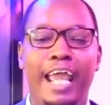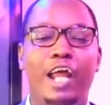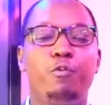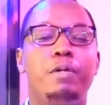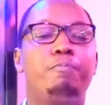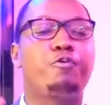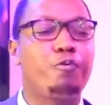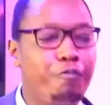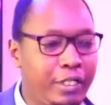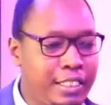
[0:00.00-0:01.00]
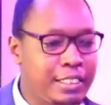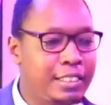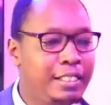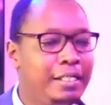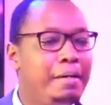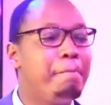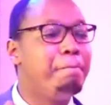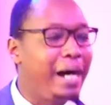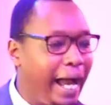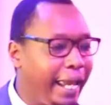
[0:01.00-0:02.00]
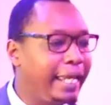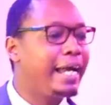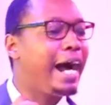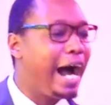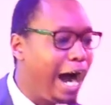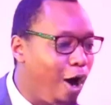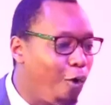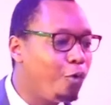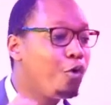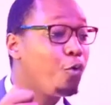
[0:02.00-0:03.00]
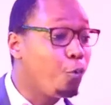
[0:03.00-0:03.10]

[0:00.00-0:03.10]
and we prove it by how